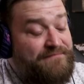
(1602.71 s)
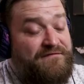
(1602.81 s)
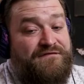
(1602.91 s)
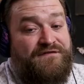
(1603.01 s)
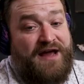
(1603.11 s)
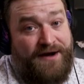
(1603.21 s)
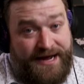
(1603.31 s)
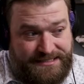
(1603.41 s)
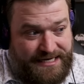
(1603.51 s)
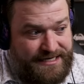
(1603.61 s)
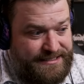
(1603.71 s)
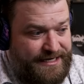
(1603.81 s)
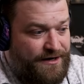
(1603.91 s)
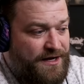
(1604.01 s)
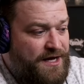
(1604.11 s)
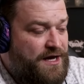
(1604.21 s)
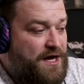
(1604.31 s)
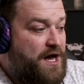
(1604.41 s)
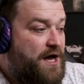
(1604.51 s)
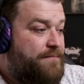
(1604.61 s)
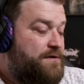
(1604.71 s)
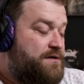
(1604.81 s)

I'm very excited to hear um,